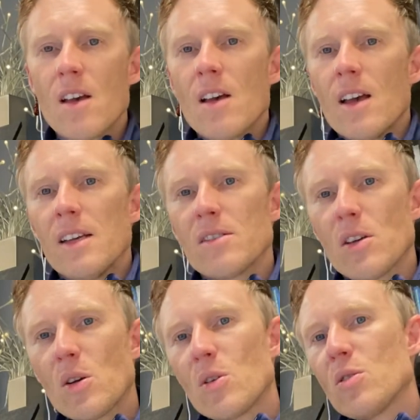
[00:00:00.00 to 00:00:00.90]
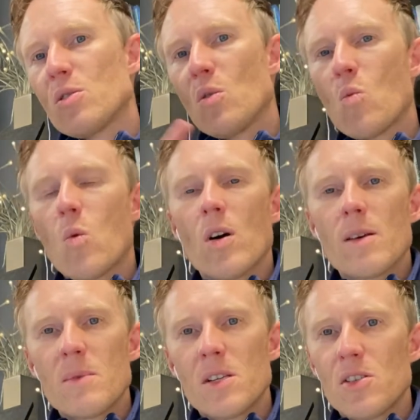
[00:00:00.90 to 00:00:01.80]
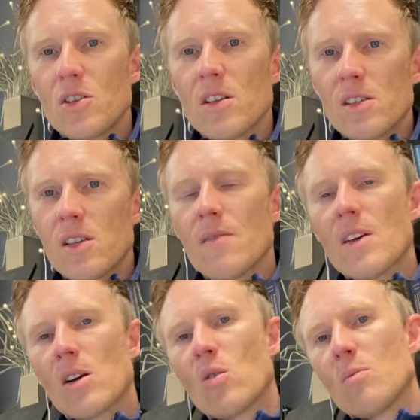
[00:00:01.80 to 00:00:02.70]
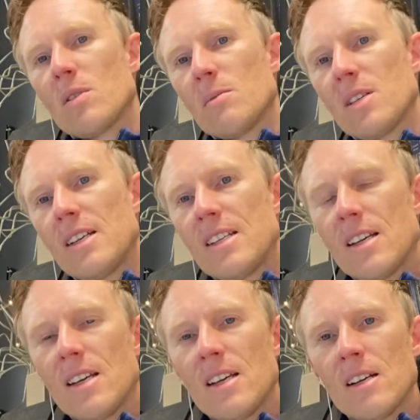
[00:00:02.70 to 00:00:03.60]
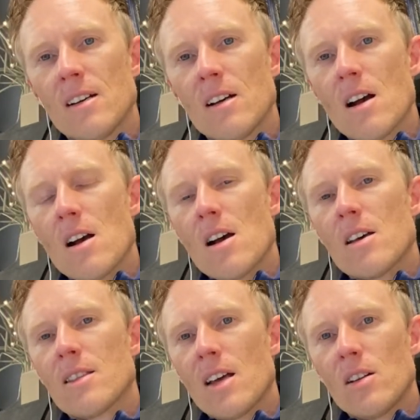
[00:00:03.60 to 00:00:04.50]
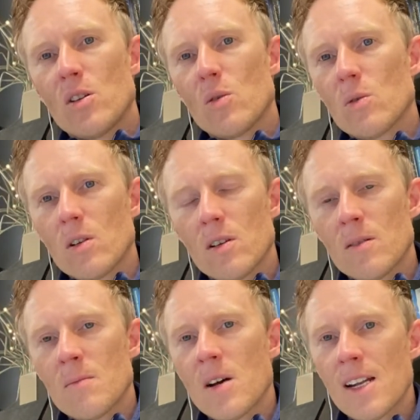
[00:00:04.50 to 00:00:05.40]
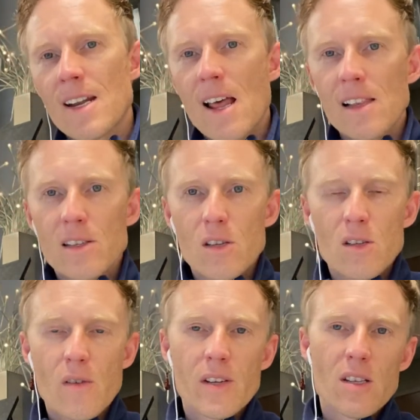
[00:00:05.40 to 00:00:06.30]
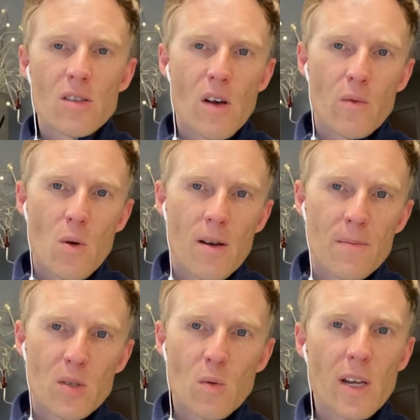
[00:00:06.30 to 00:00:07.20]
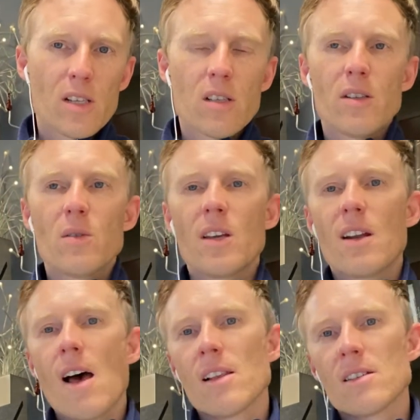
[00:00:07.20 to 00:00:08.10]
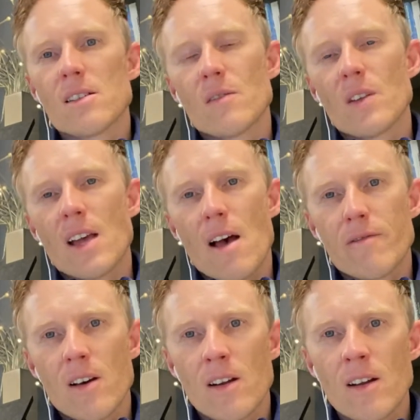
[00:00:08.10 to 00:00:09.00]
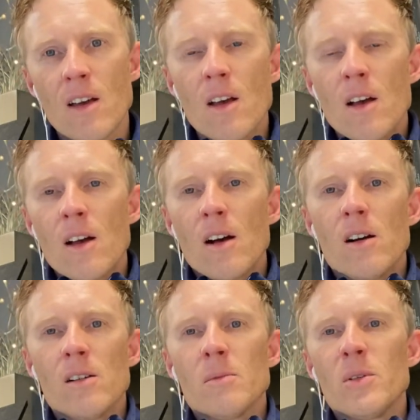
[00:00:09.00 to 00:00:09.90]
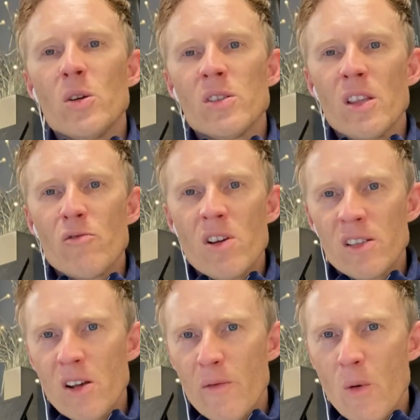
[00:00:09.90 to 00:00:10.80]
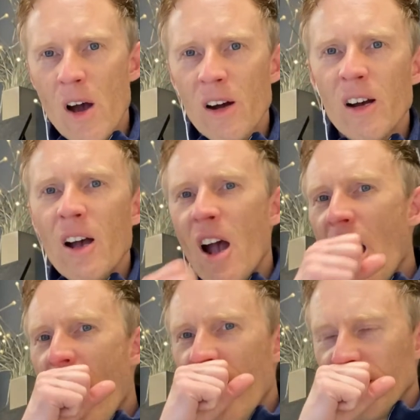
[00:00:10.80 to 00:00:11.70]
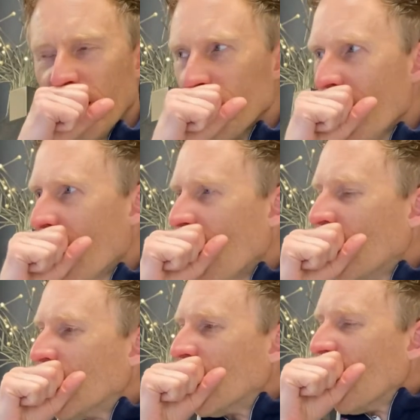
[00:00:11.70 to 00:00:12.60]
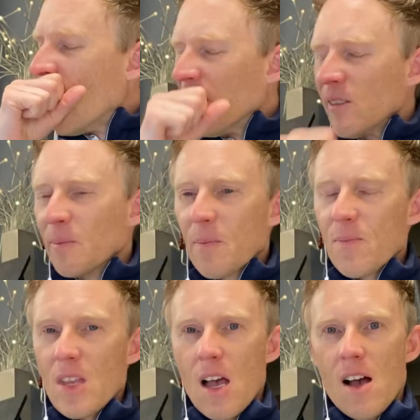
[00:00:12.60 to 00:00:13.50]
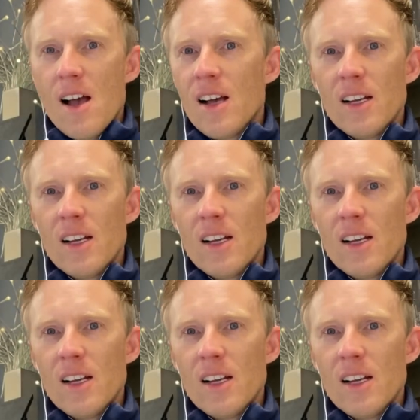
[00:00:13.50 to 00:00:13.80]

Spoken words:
is that you can just do one image, save that cone beam CT, and then do an analysis of it in software. So we actually do the analysis of the cat fan using the RIT software. Excuse me. I